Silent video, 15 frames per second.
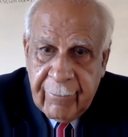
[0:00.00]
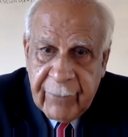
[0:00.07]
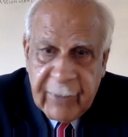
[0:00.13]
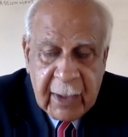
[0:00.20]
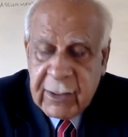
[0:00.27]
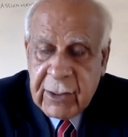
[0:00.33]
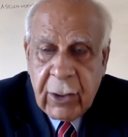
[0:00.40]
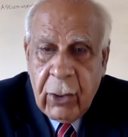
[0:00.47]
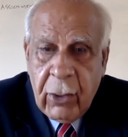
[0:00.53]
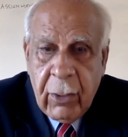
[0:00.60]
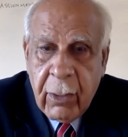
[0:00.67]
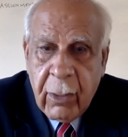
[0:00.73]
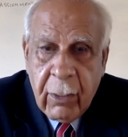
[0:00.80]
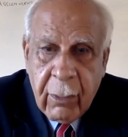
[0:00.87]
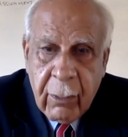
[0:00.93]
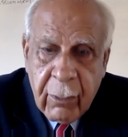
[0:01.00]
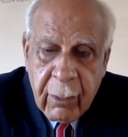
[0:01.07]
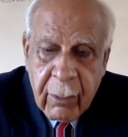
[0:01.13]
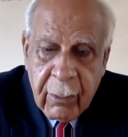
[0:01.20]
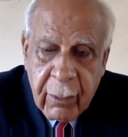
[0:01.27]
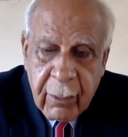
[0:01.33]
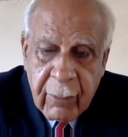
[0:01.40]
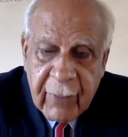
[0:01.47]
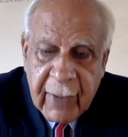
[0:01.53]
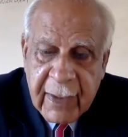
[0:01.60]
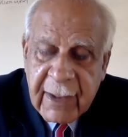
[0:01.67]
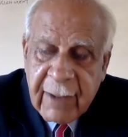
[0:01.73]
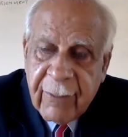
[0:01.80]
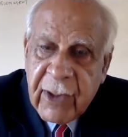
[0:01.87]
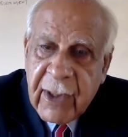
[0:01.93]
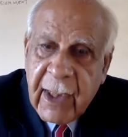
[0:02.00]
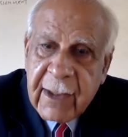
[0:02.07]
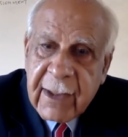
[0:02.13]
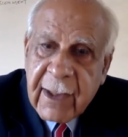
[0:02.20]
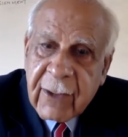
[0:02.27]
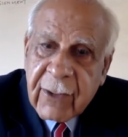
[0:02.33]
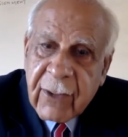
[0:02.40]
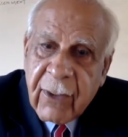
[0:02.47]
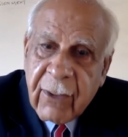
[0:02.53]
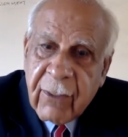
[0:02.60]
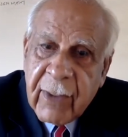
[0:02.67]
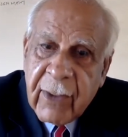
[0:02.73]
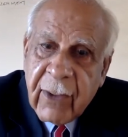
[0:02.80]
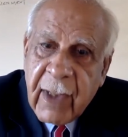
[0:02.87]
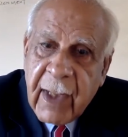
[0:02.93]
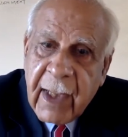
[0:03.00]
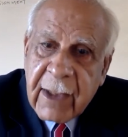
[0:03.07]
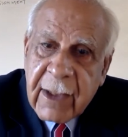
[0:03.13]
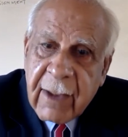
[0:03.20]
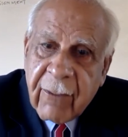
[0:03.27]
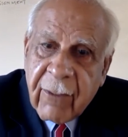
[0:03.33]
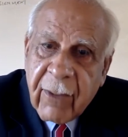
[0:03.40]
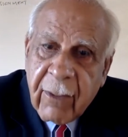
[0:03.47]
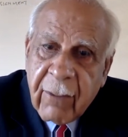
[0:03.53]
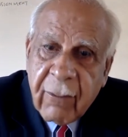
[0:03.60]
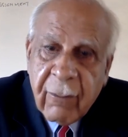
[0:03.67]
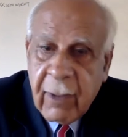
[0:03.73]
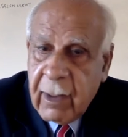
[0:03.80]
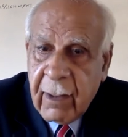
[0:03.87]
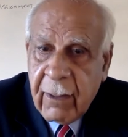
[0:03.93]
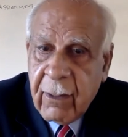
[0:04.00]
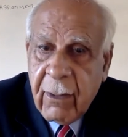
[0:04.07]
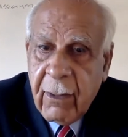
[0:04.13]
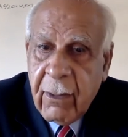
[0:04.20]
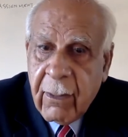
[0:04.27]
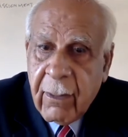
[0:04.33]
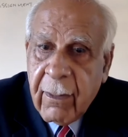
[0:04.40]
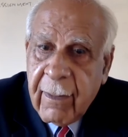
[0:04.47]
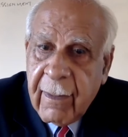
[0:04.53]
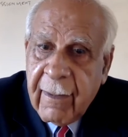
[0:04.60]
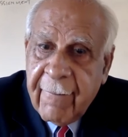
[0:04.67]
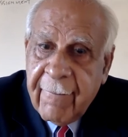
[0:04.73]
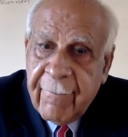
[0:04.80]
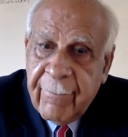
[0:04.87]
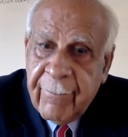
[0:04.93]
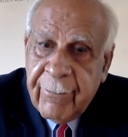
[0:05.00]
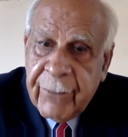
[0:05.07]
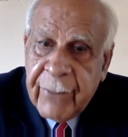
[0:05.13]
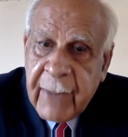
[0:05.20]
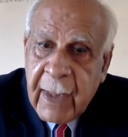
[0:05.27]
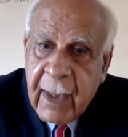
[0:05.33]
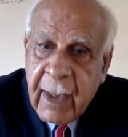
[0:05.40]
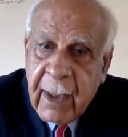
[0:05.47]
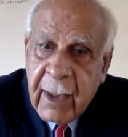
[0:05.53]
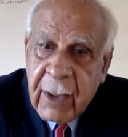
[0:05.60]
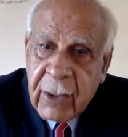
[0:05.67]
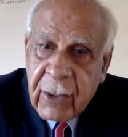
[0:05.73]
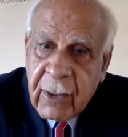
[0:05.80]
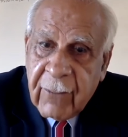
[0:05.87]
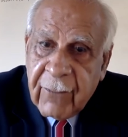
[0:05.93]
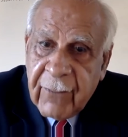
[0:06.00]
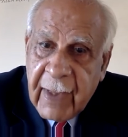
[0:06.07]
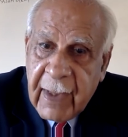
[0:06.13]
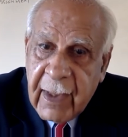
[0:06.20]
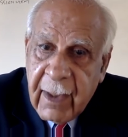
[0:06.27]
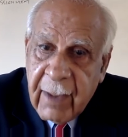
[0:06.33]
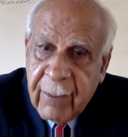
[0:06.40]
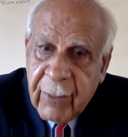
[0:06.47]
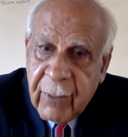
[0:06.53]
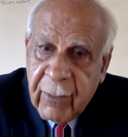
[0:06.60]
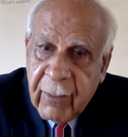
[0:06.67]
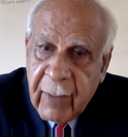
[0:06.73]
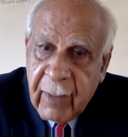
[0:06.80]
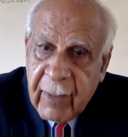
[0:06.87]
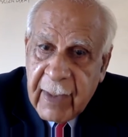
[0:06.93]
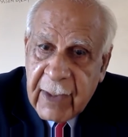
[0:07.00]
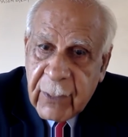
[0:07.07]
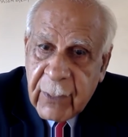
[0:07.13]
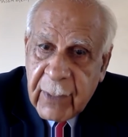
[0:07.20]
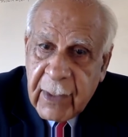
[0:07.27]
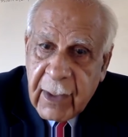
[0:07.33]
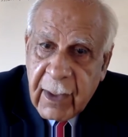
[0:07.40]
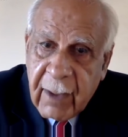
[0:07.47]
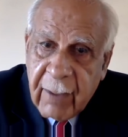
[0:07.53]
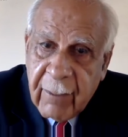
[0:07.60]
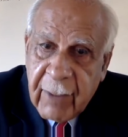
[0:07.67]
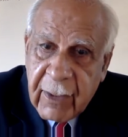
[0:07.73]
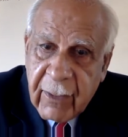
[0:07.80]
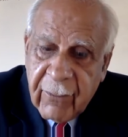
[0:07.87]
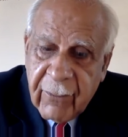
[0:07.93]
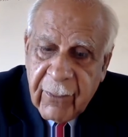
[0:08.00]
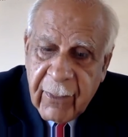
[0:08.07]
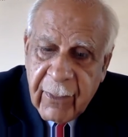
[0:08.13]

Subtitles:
They can say, no, find somebody else, Exxon. We don't like Chevron. No. So the final approval rests with the government of